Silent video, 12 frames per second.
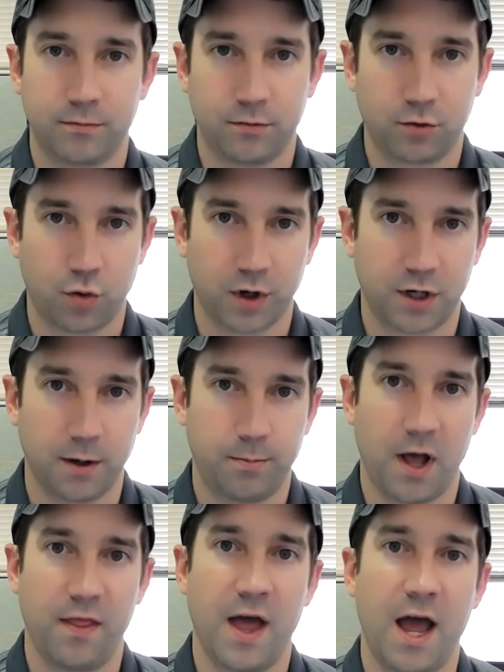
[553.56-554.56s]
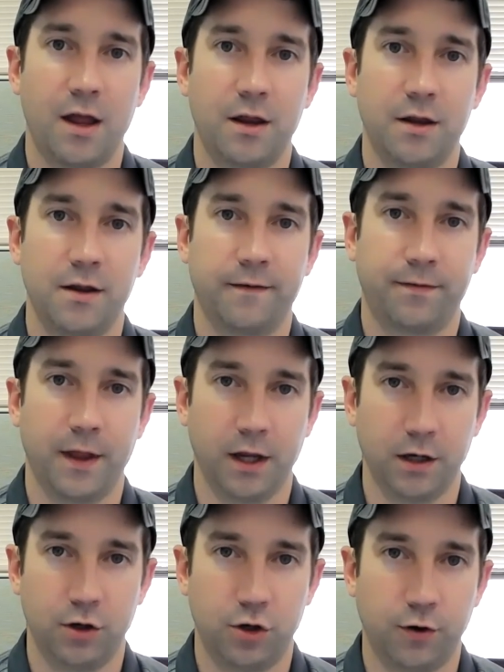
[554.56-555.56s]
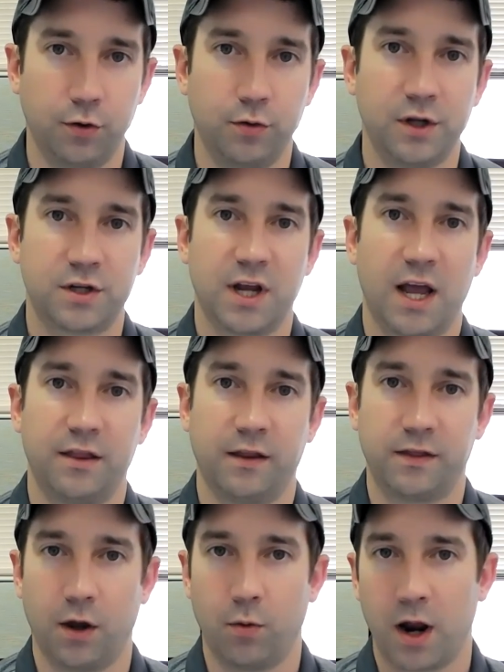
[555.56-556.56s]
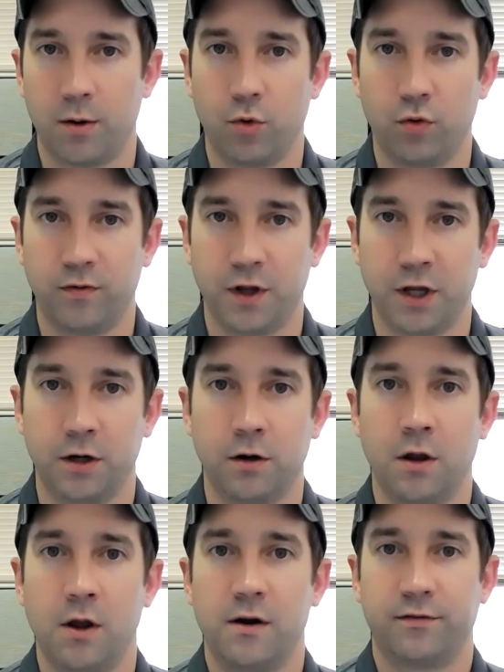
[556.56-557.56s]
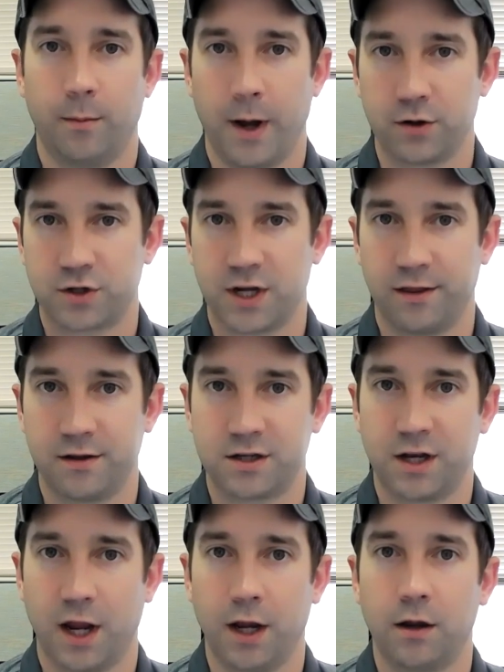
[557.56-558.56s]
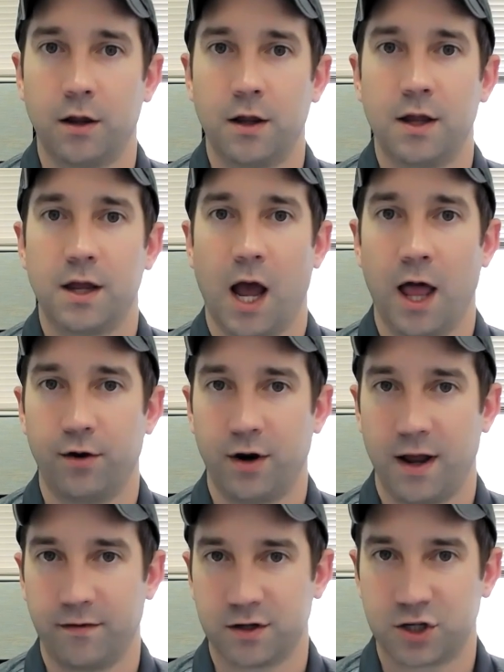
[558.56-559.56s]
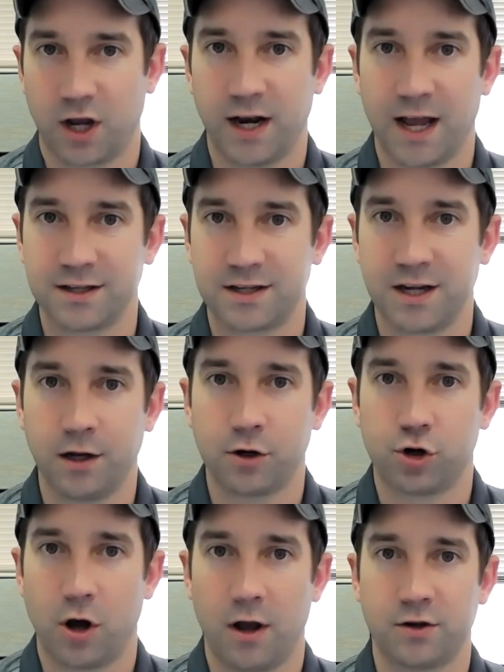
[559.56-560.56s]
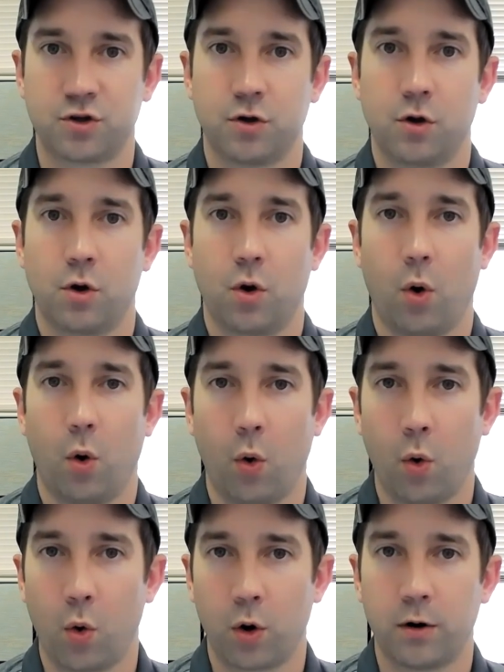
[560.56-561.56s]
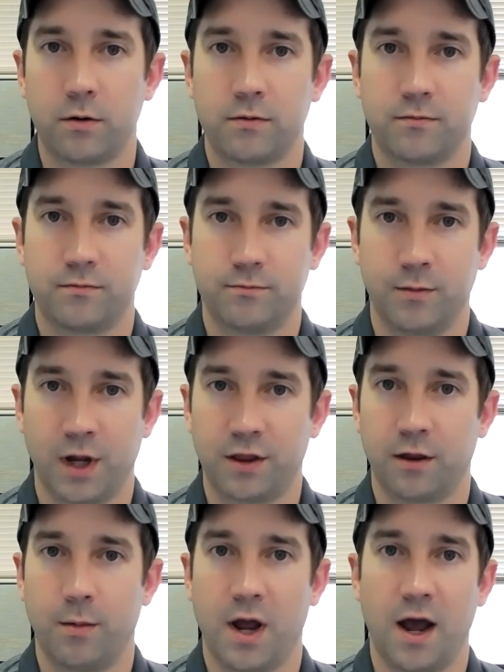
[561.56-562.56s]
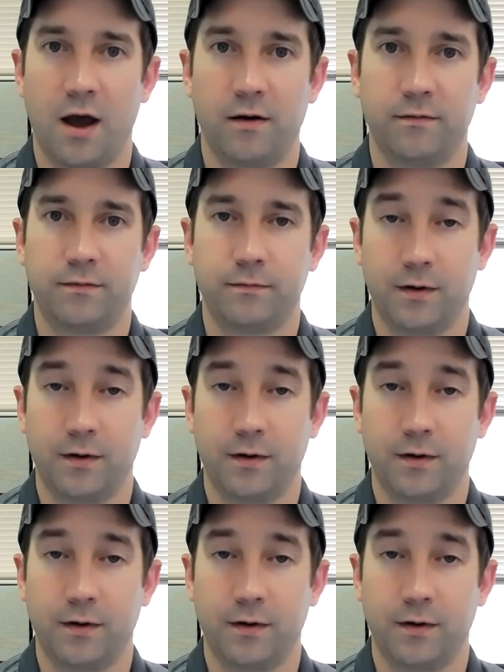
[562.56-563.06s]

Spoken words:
Quick tip on that: if they do decide that they want to move in from outside the state, either have a sight unseen clause or make them have,